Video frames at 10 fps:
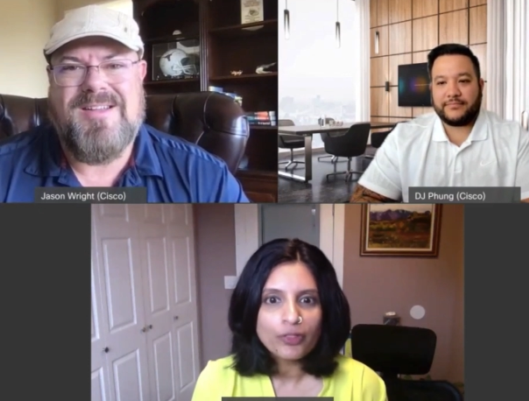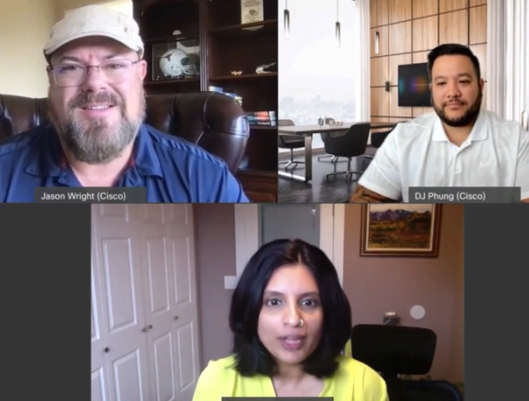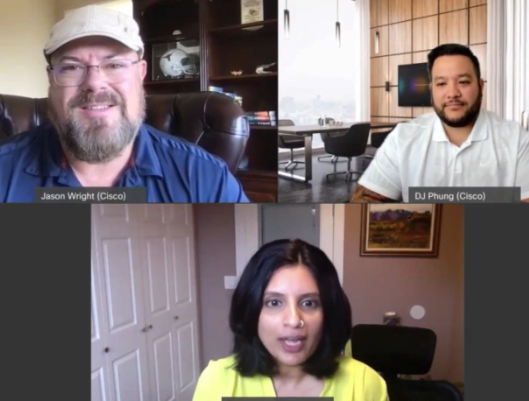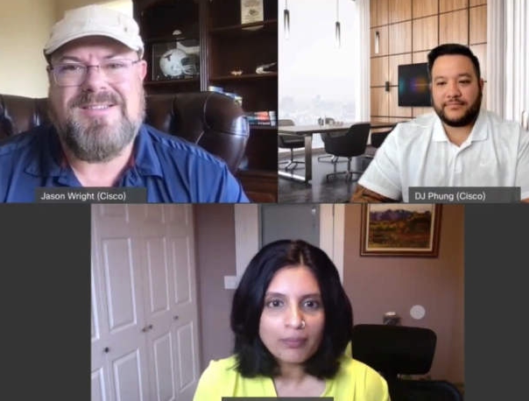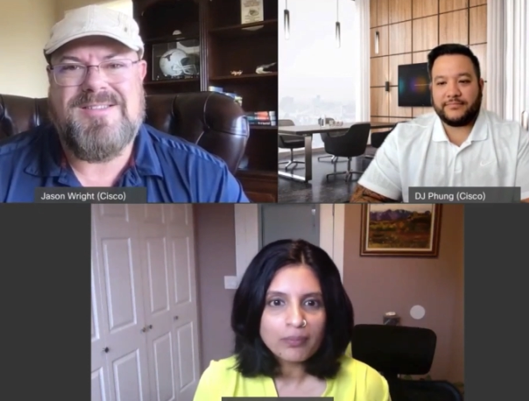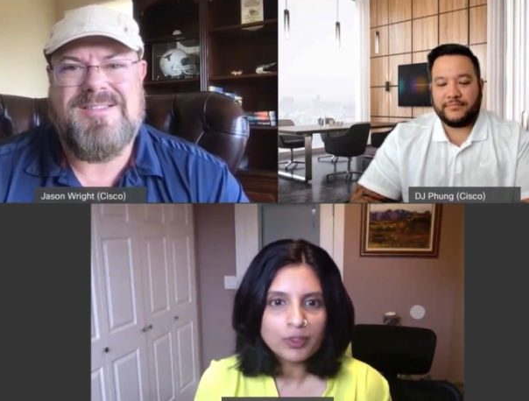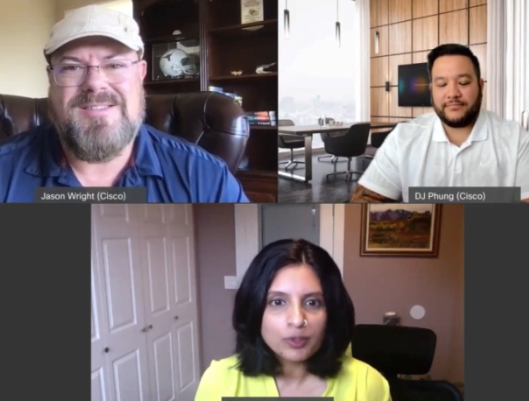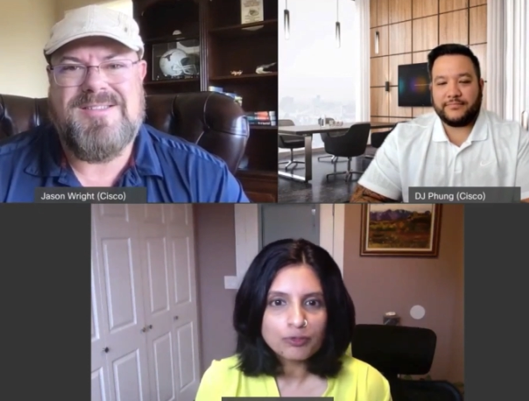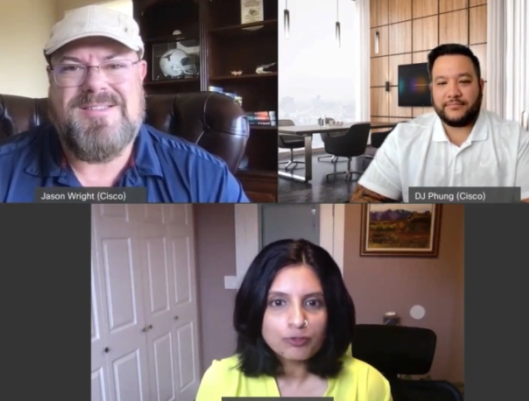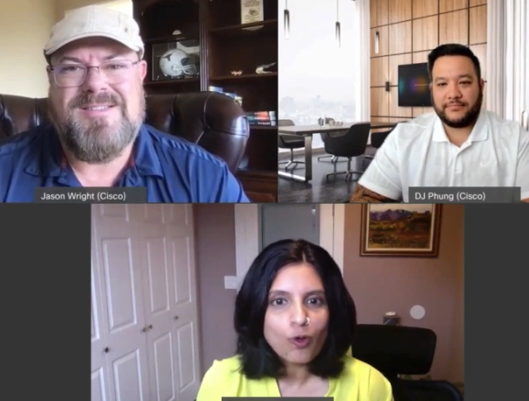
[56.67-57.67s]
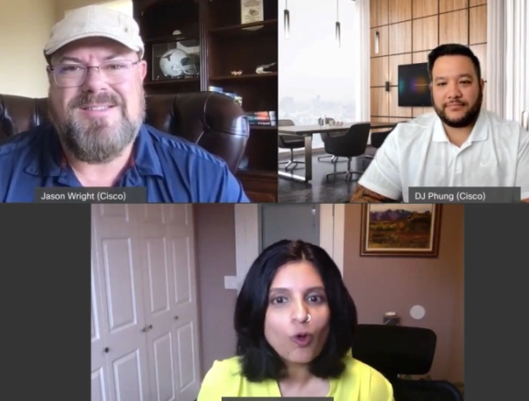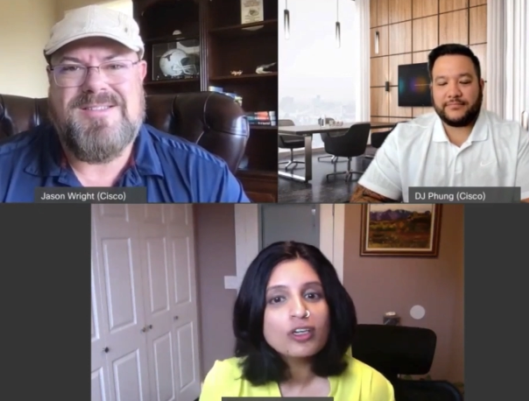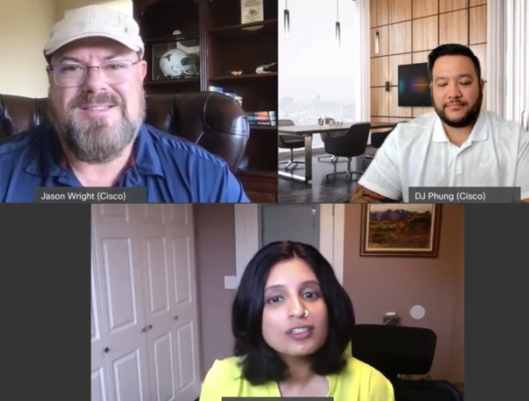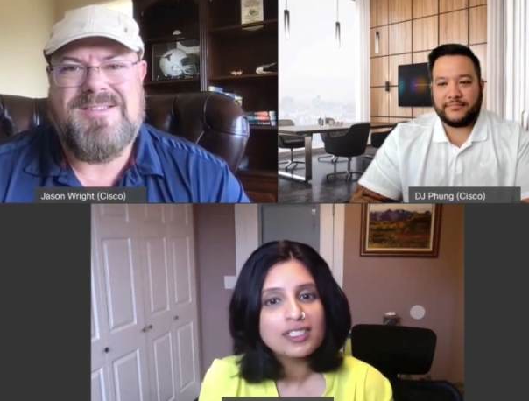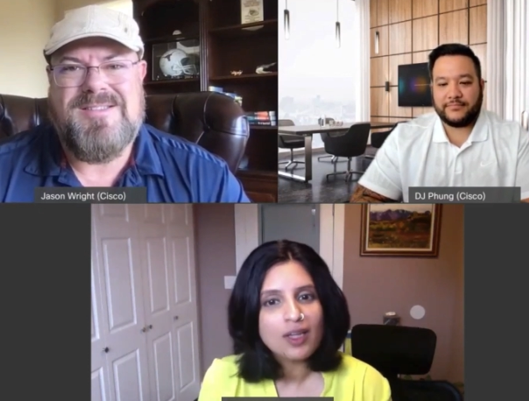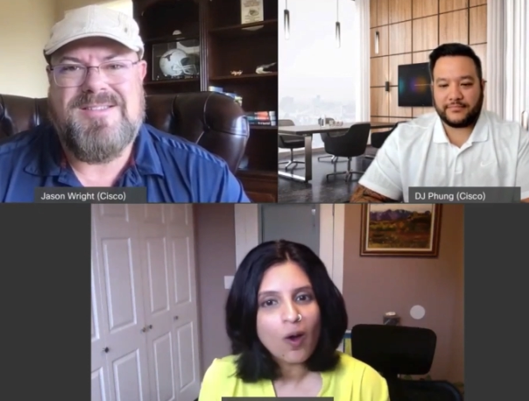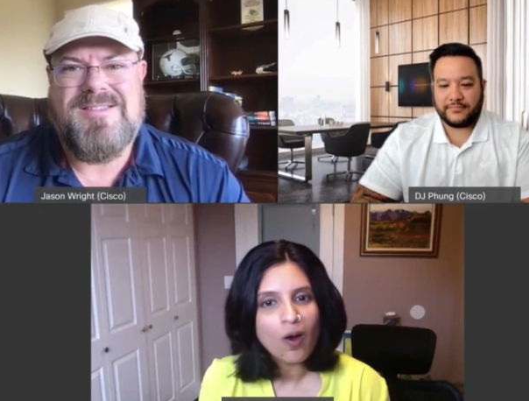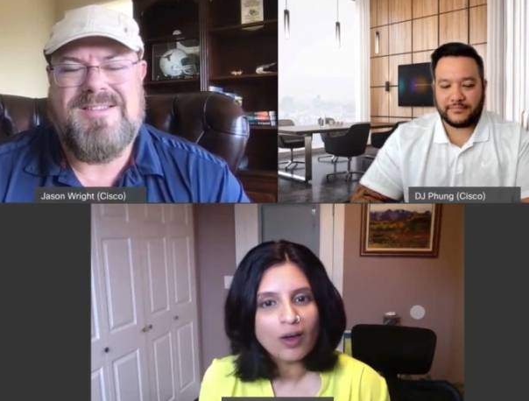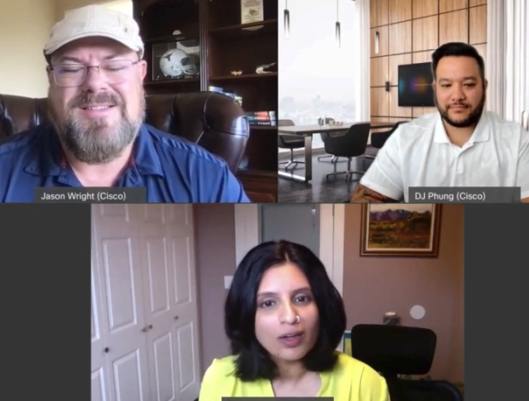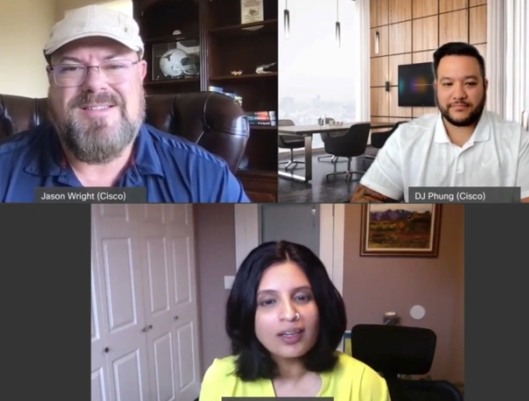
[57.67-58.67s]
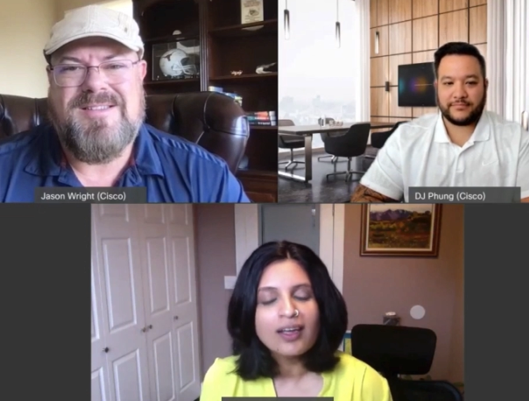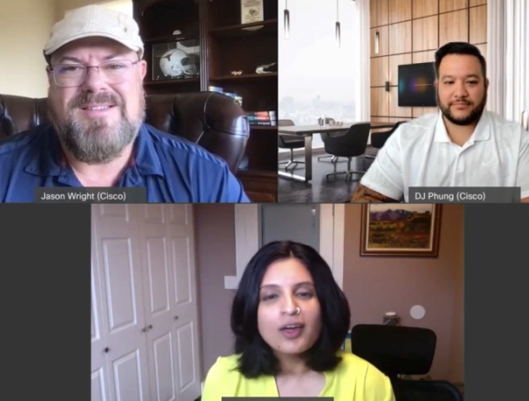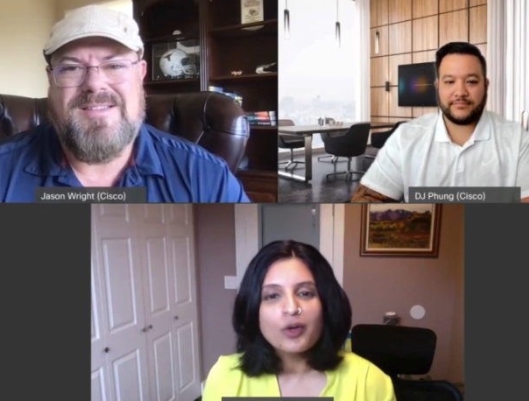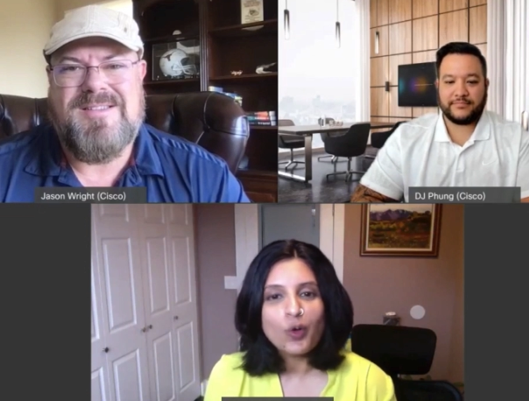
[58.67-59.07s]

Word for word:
Speaker 1: for them to focus on